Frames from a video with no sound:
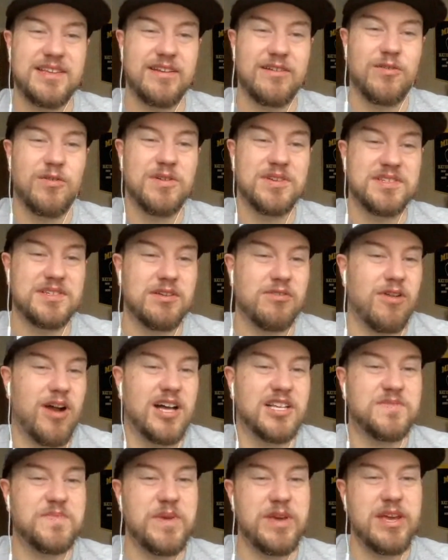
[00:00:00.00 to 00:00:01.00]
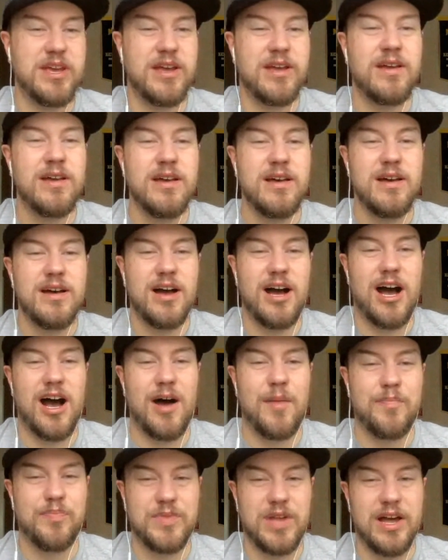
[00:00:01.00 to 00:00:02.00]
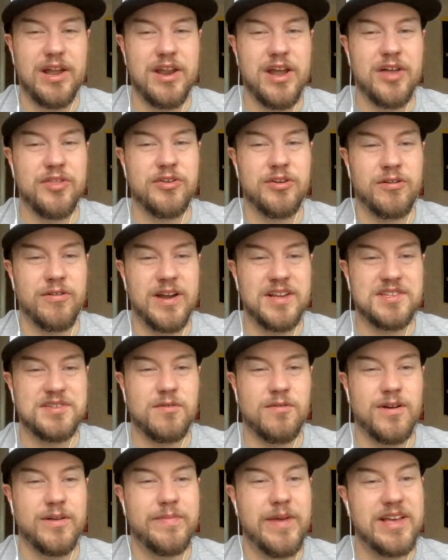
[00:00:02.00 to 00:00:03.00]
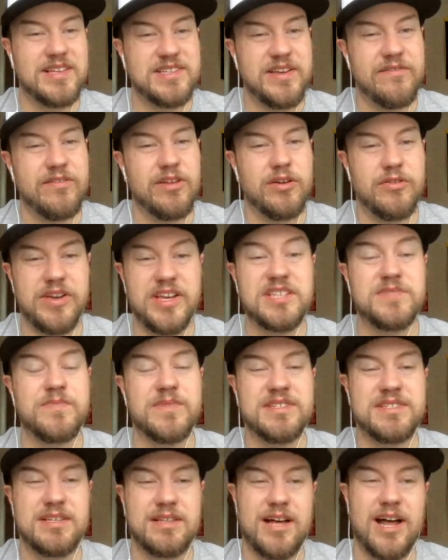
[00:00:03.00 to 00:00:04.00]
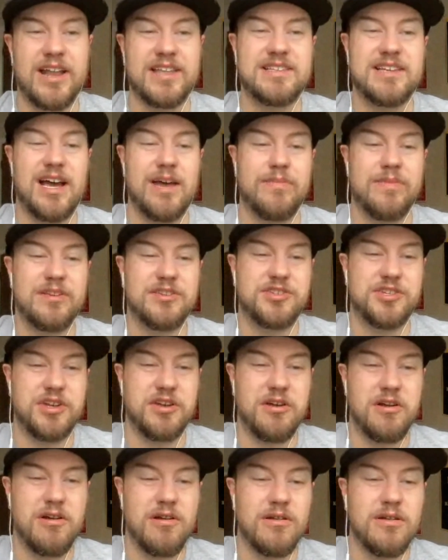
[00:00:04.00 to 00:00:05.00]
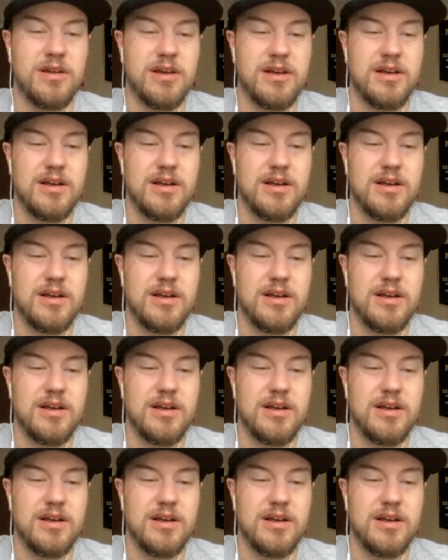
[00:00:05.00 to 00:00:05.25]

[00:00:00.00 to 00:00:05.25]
And of course, Crosby, another great scoring pace, even though he's missed a lot of time this year.